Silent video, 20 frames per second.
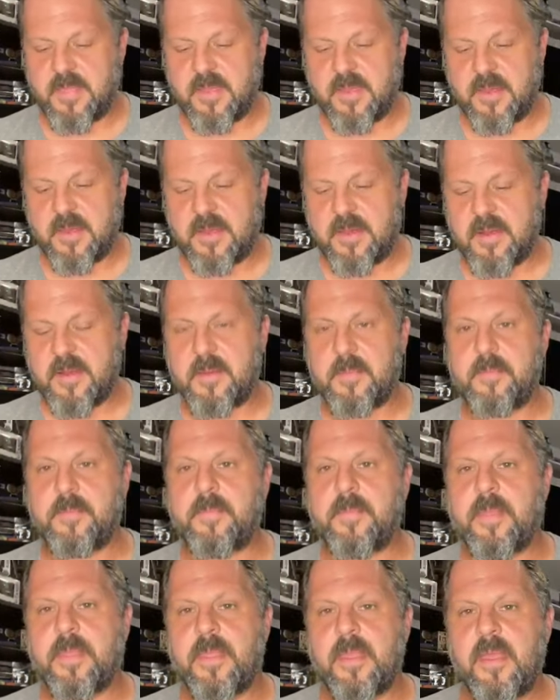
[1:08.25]
I
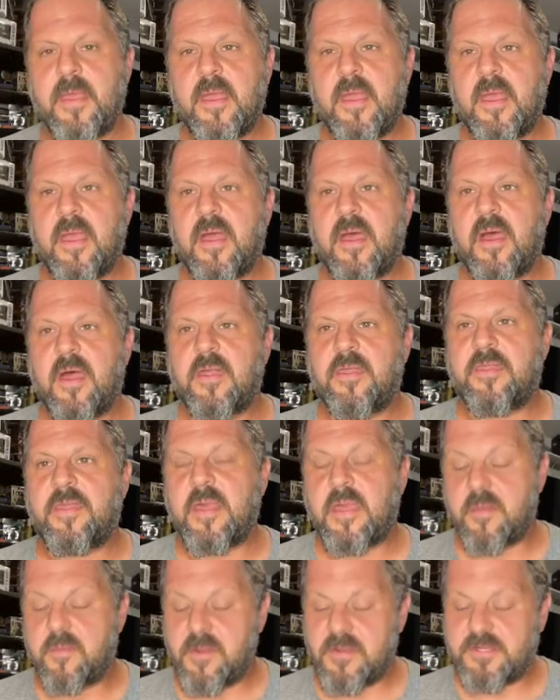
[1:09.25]

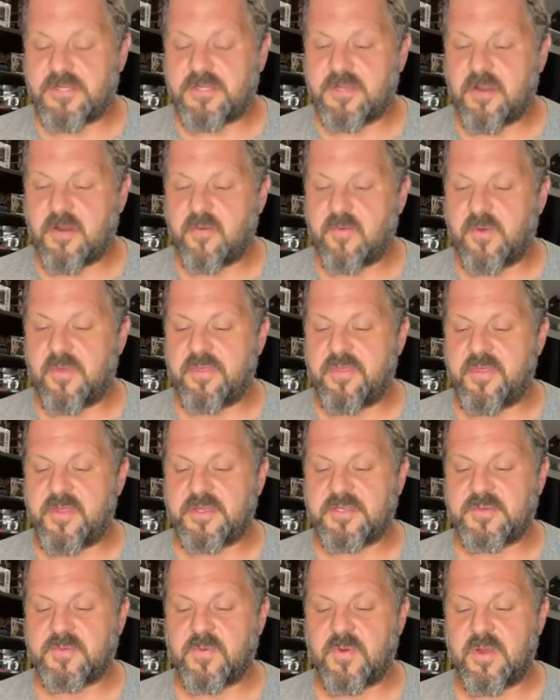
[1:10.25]
think I'm going to start with
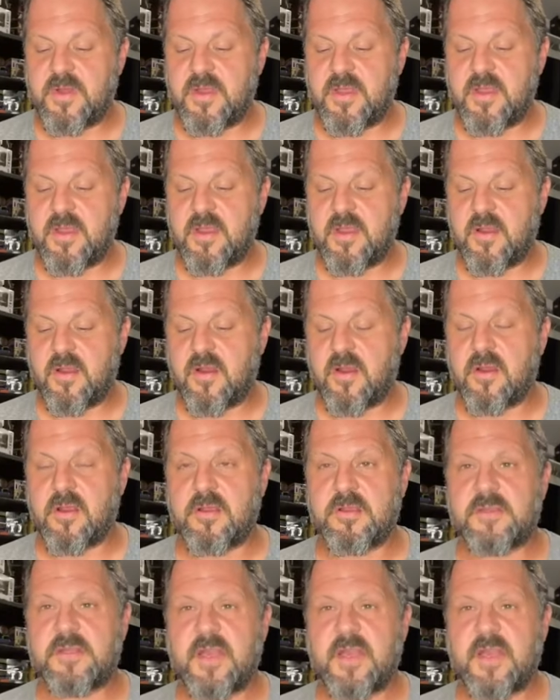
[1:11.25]
this one here.